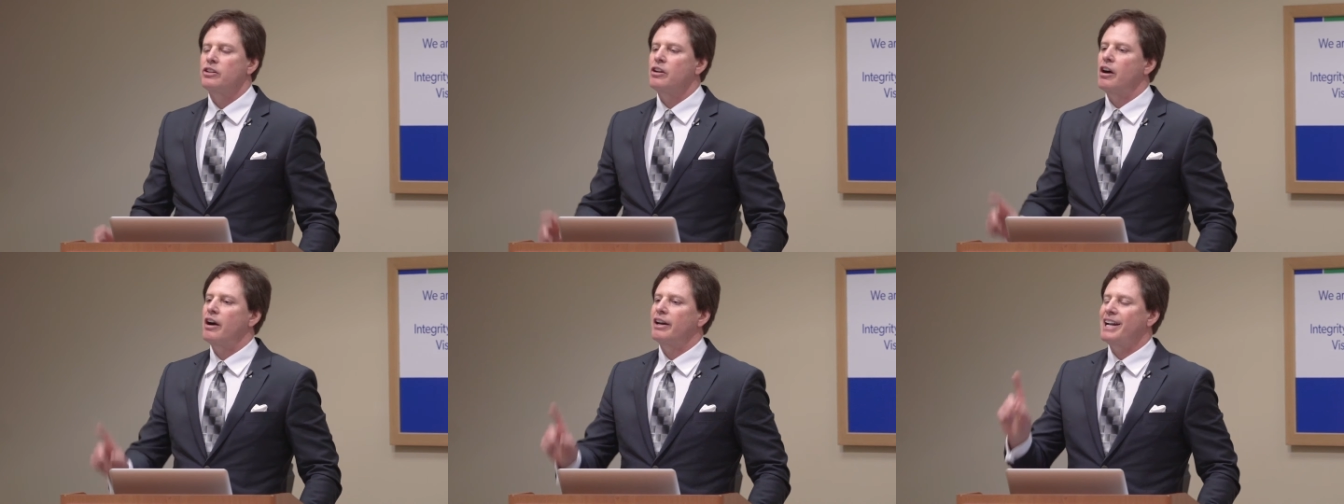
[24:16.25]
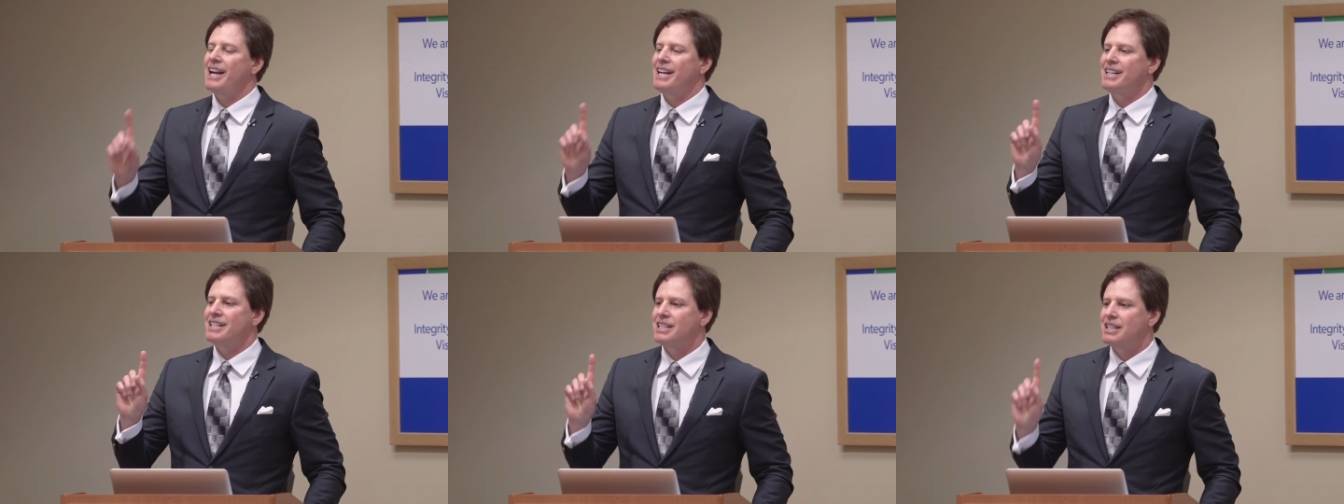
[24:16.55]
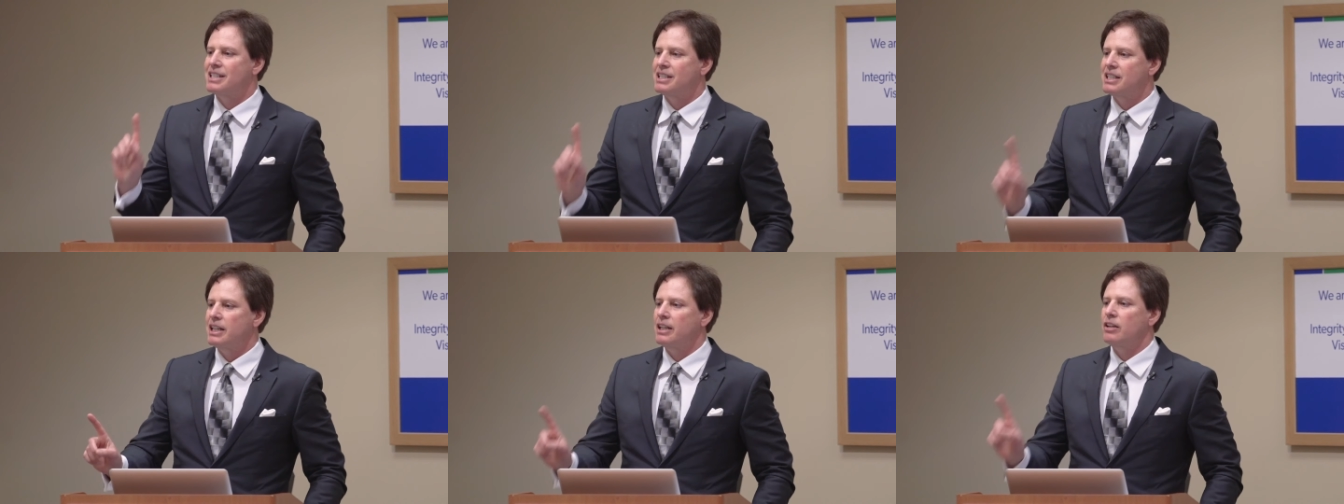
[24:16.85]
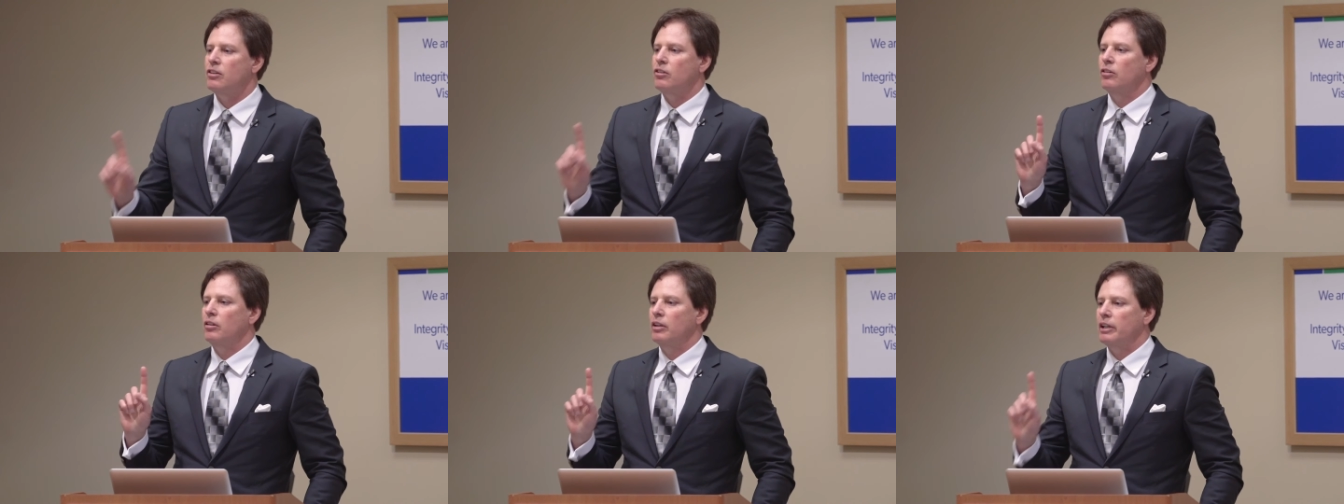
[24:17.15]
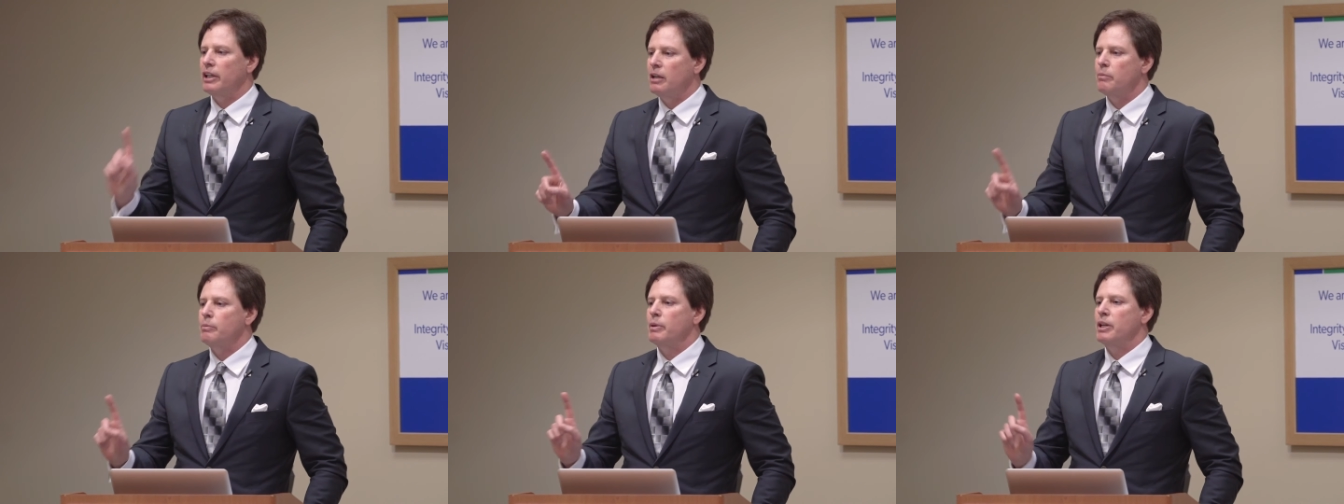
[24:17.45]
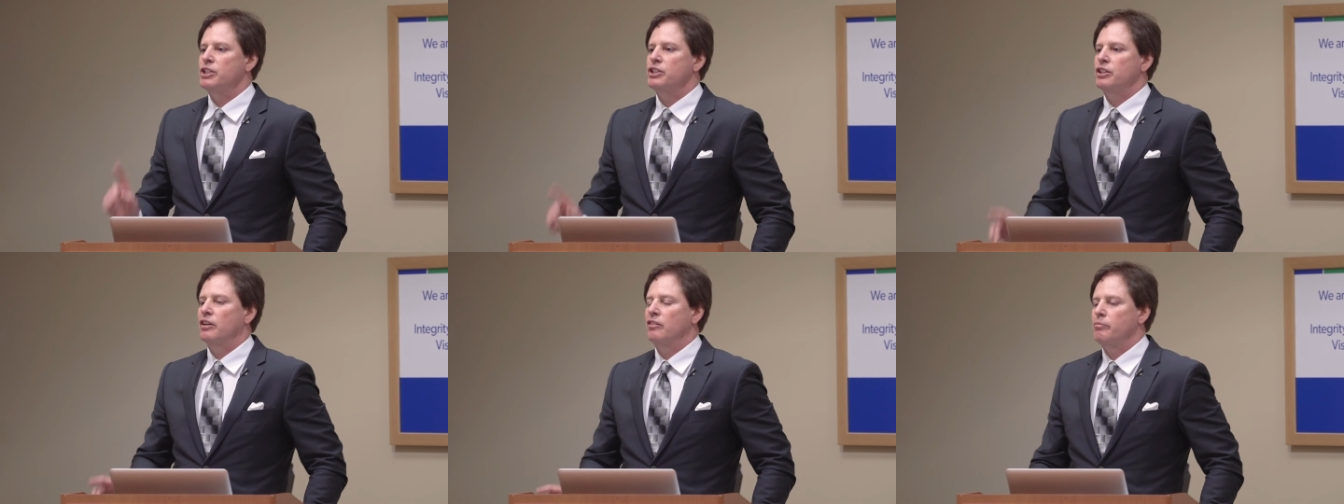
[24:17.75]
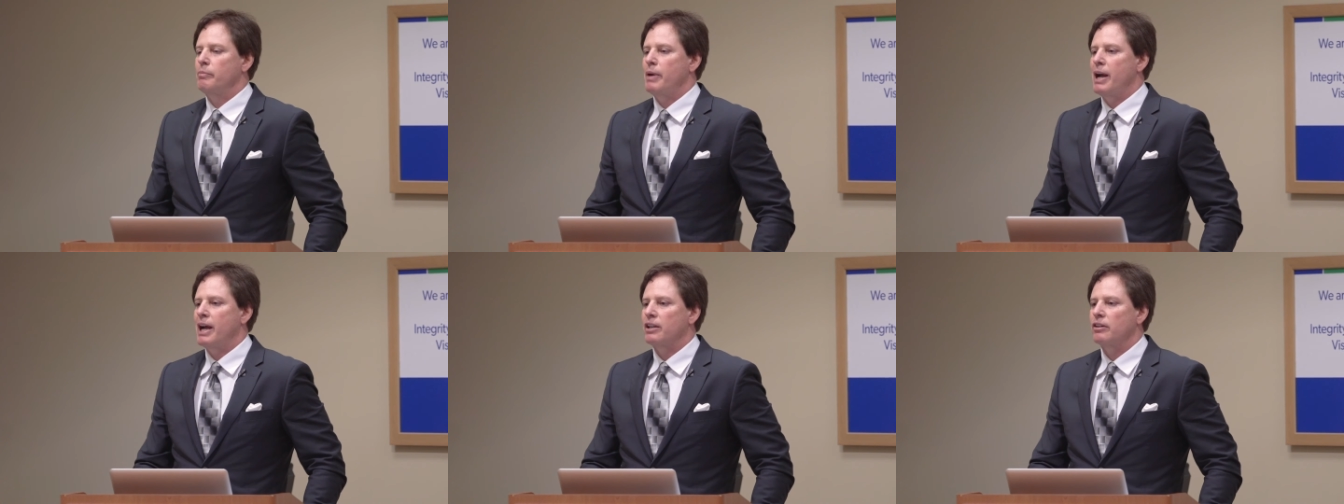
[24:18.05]
not a single image
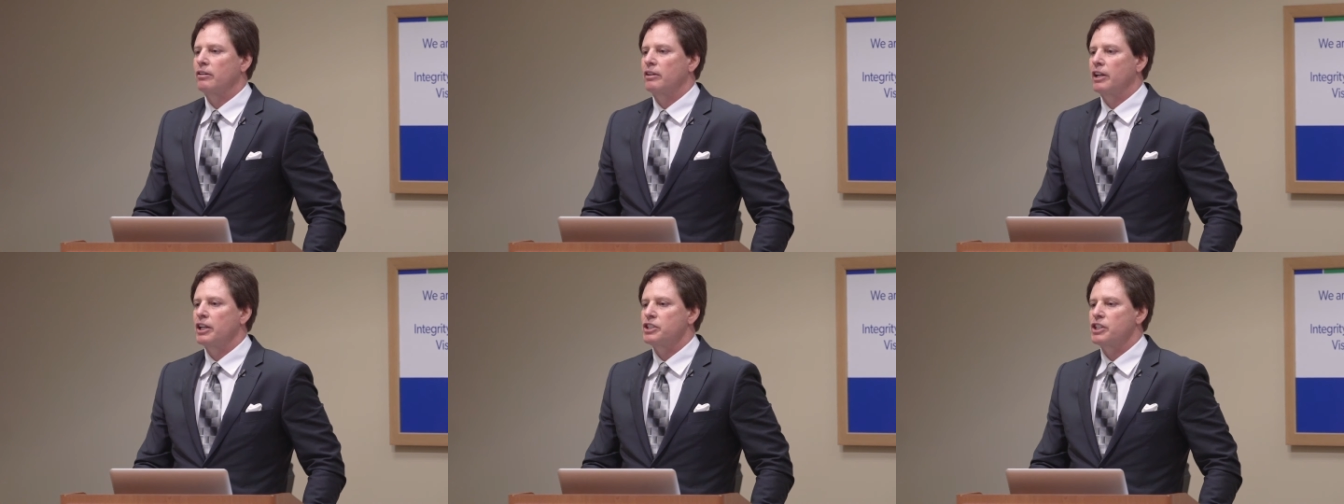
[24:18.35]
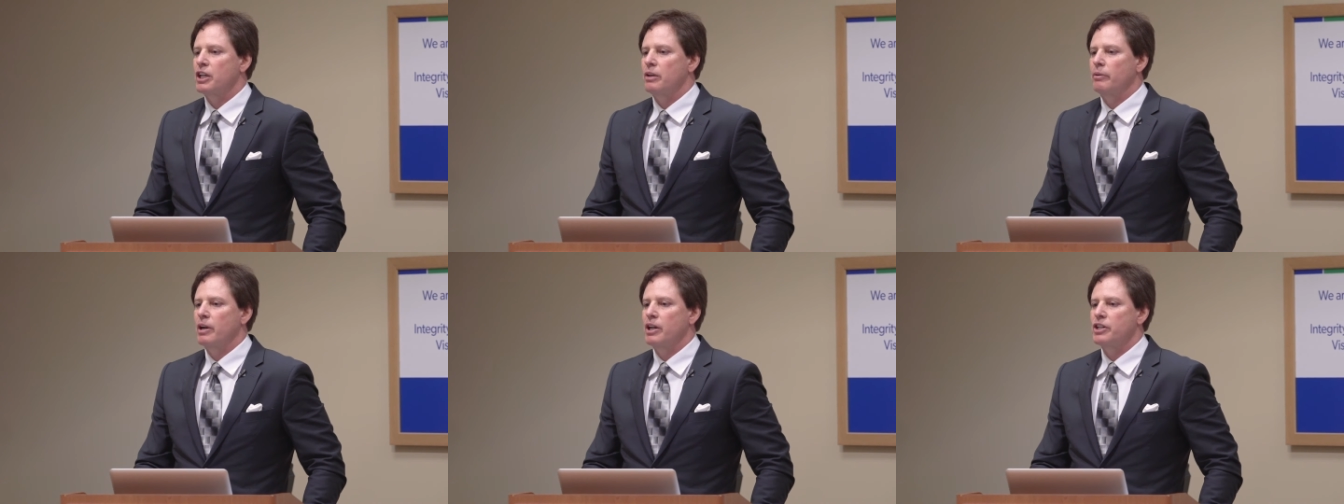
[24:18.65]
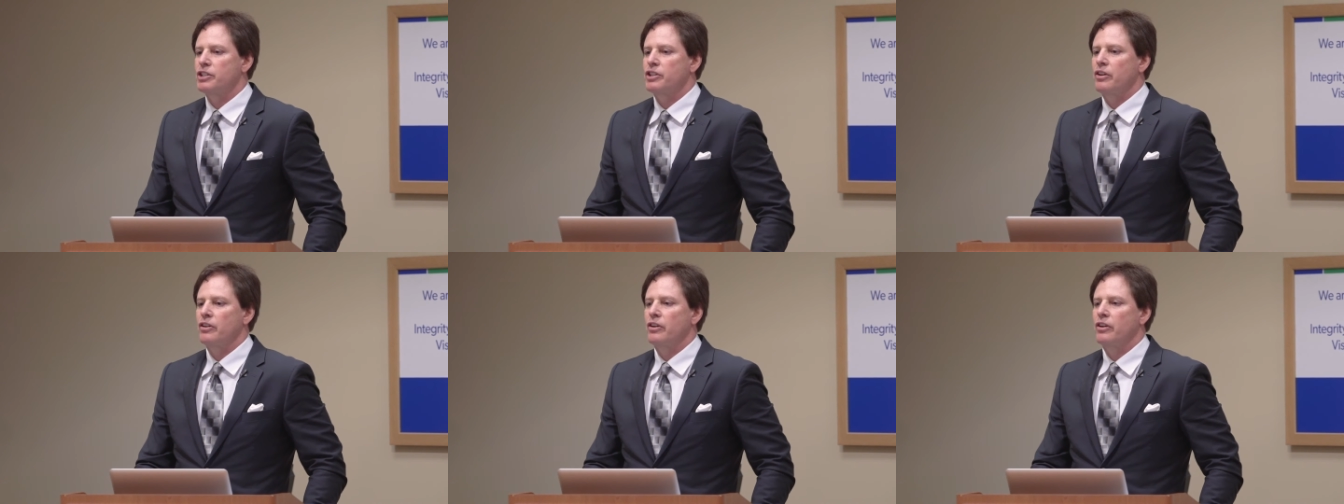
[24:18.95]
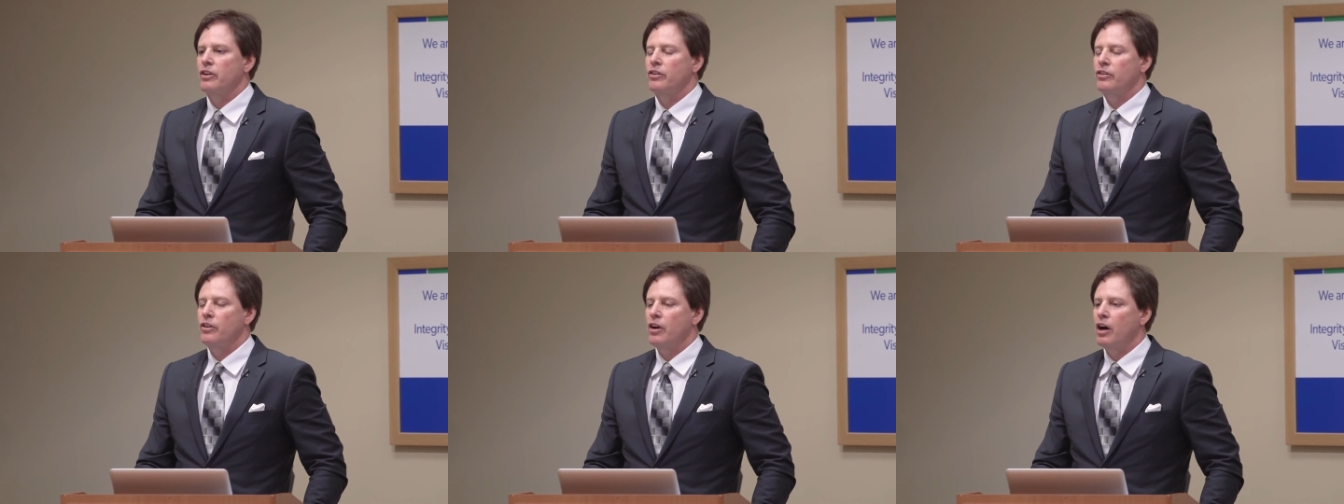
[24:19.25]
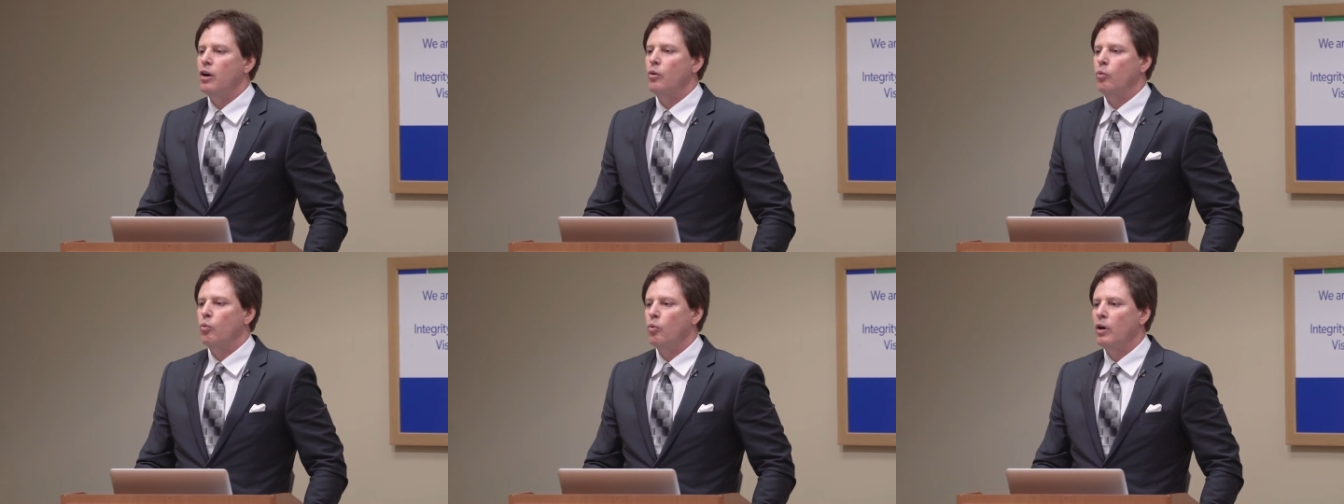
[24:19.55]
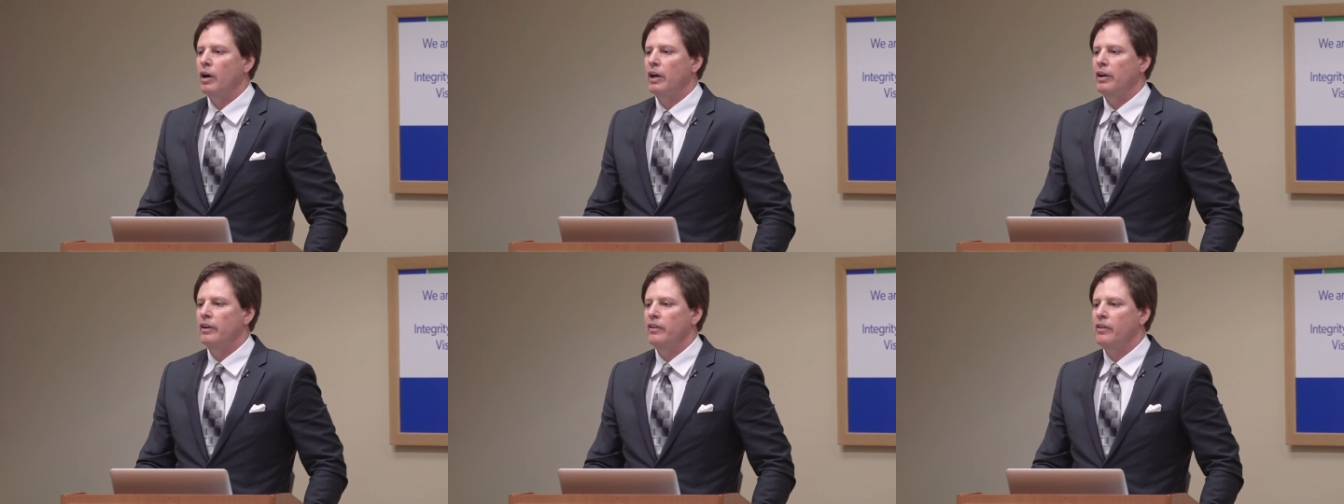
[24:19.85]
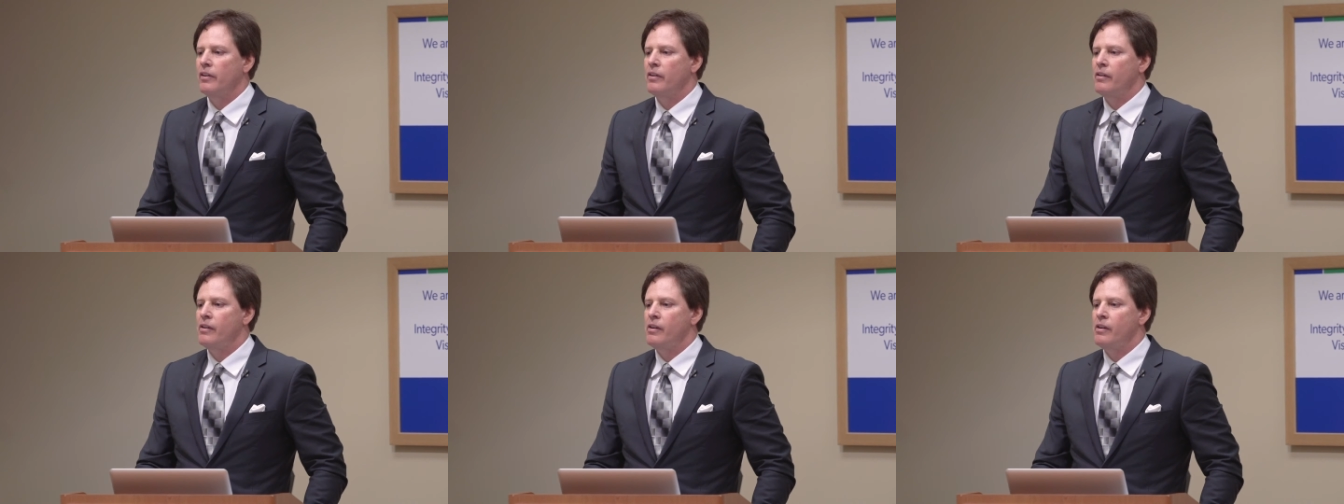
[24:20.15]
of macular degeneration, not one.